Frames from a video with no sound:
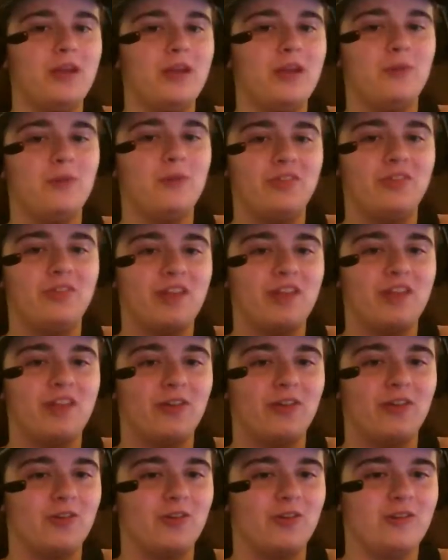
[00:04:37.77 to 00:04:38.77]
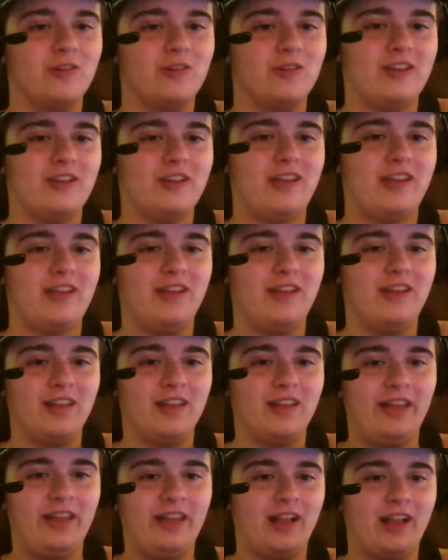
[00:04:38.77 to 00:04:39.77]
with the sounds going click,
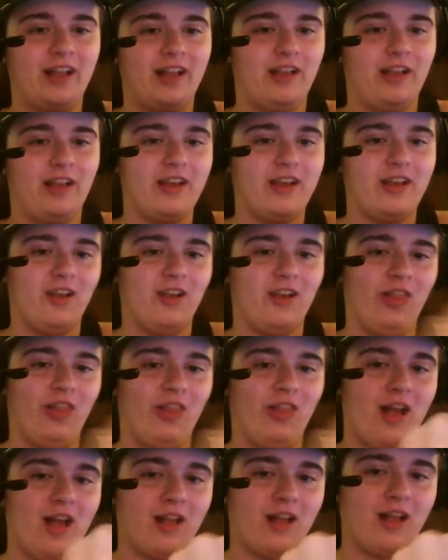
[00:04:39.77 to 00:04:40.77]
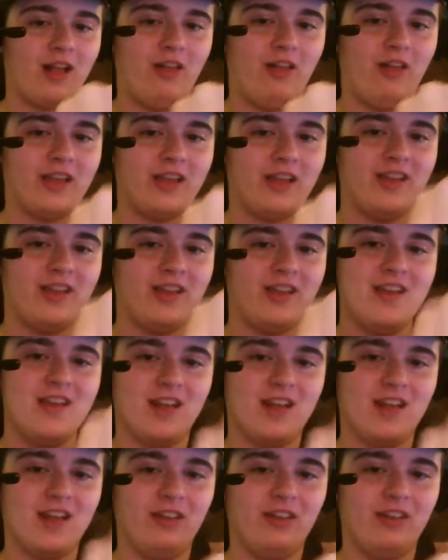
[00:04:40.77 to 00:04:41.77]
click, click, unlock, click,
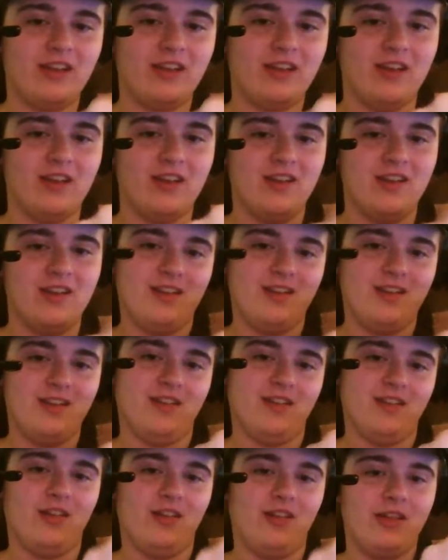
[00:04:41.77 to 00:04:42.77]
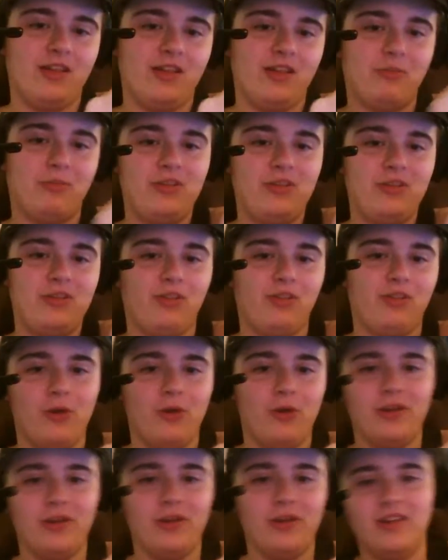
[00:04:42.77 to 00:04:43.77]
click, click. Please load.
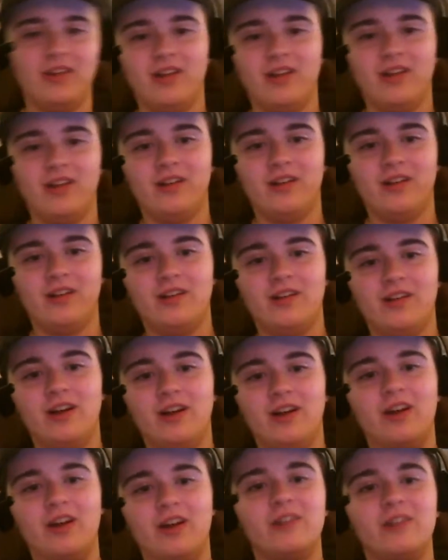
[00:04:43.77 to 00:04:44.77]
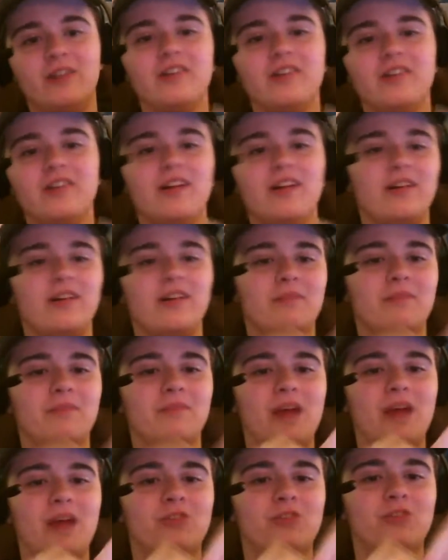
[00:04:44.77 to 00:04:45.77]
I
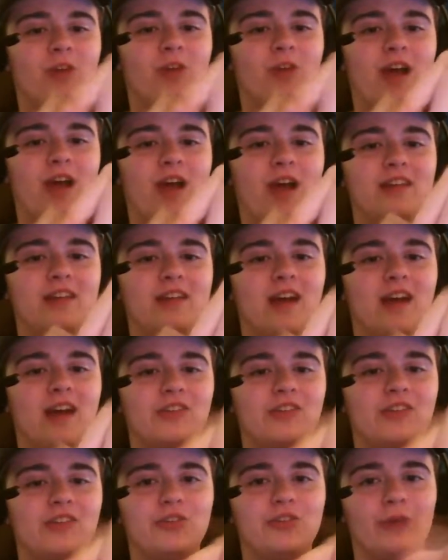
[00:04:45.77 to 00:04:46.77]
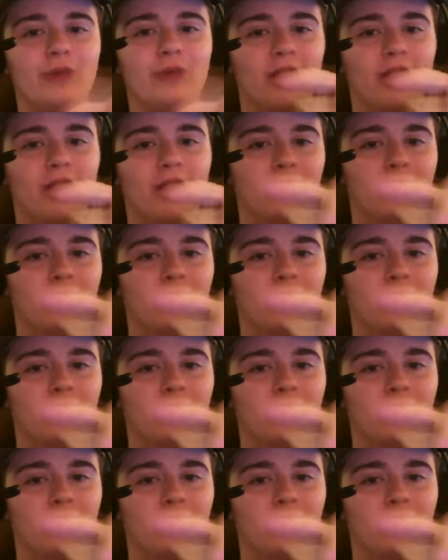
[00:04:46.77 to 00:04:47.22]
tried not to